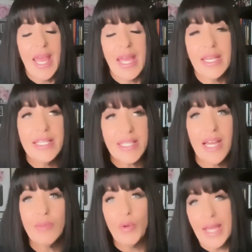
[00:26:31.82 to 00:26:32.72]

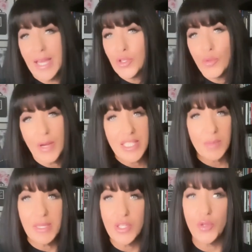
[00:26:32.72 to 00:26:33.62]
Anytime we add new
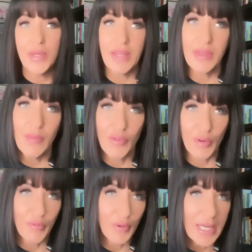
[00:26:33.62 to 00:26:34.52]
recipes, you get them for
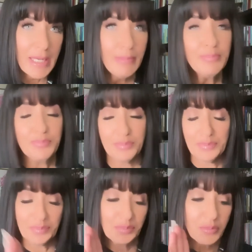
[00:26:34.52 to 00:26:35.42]
free.
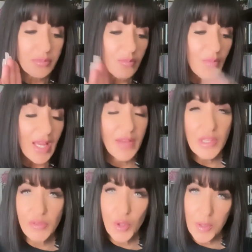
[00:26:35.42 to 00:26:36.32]
And
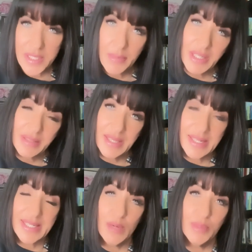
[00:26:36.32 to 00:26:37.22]
then of course, I'm gonna link
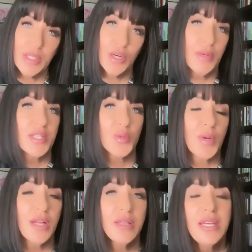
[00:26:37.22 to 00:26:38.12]
down below as
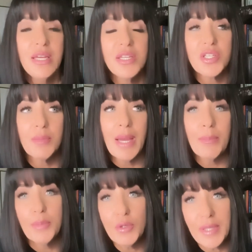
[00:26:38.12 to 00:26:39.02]
well to my
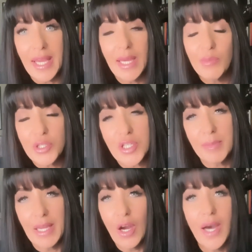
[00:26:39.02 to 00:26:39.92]
boot camp, which is
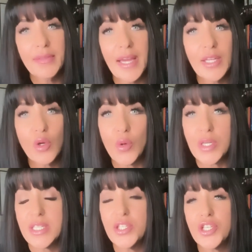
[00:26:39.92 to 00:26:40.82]
my online
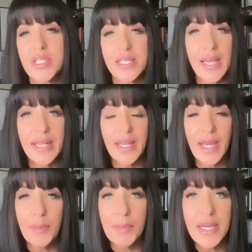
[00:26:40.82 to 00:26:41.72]
course. It's just
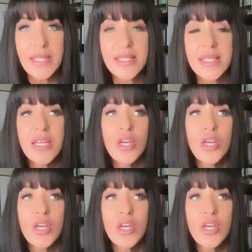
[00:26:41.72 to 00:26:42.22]
99 bucks.